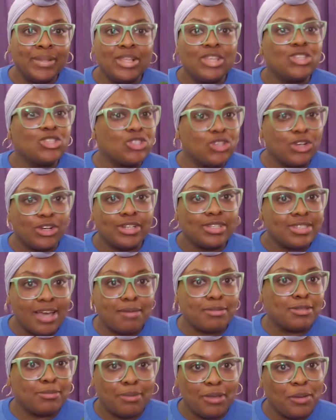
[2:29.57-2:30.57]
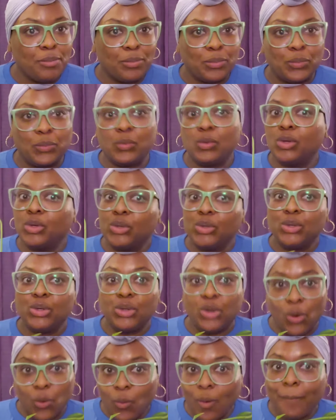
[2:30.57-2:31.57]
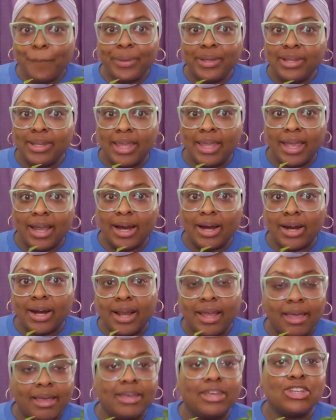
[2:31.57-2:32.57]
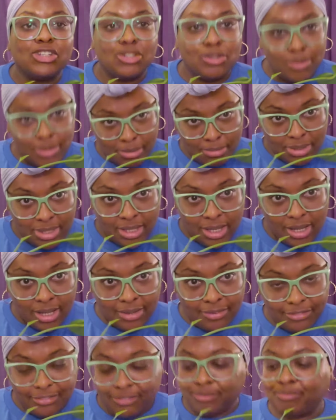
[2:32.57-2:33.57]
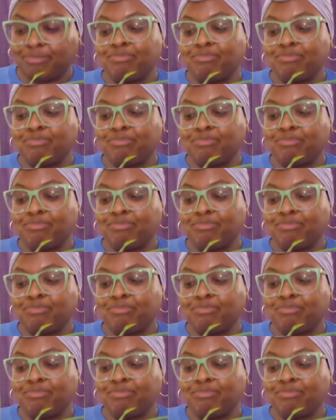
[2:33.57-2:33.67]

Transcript: certain types of people. Go up in there and get you some stuff.